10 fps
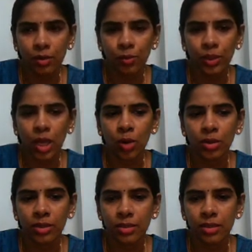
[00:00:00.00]

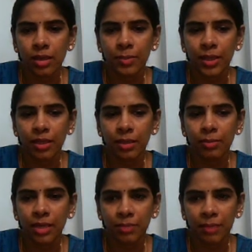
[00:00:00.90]
without disturbing the
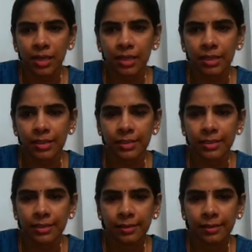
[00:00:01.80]
mud particles